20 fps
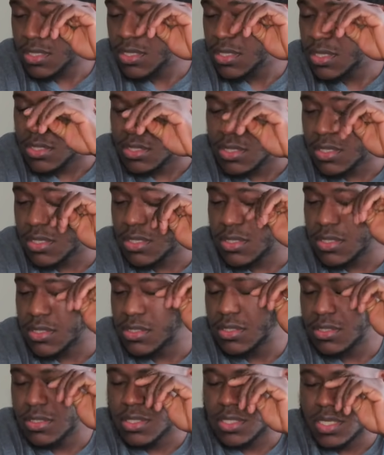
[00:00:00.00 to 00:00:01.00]
And
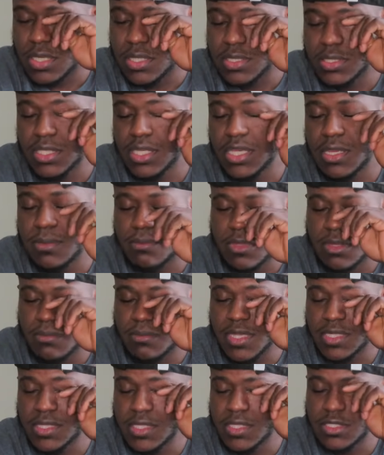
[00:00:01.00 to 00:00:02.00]
yeah, DM me,
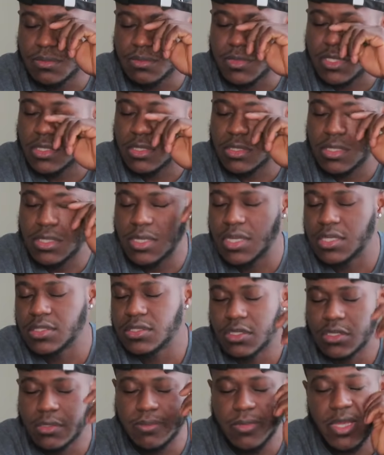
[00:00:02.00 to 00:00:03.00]
message me, and I'll
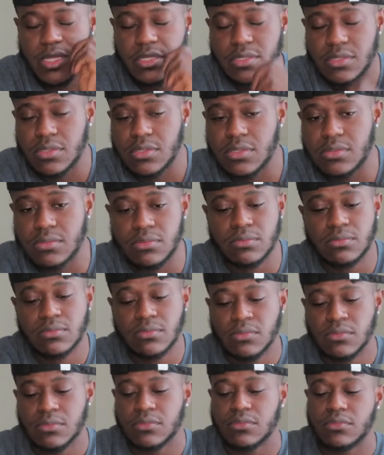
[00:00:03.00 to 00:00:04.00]
talk back to you.
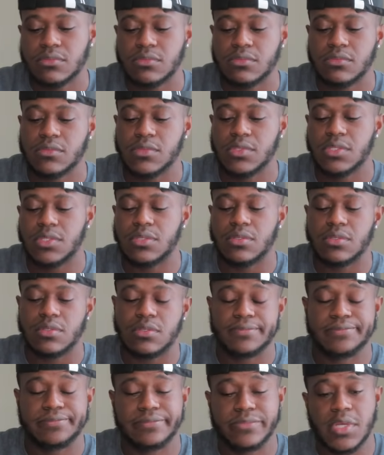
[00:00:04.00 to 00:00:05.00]
Yeah.
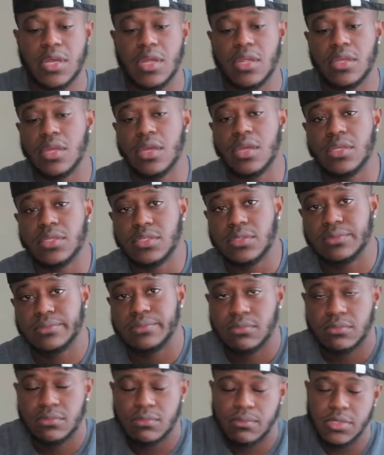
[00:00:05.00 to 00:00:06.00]
All right, guys.
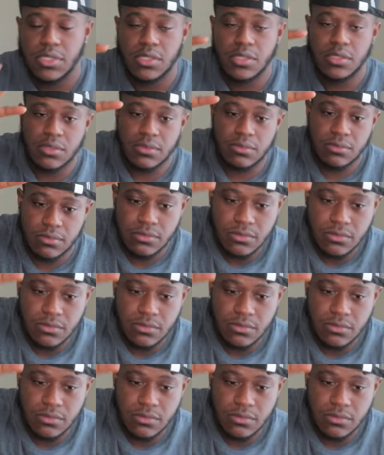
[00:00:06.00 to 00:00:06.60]
Peace.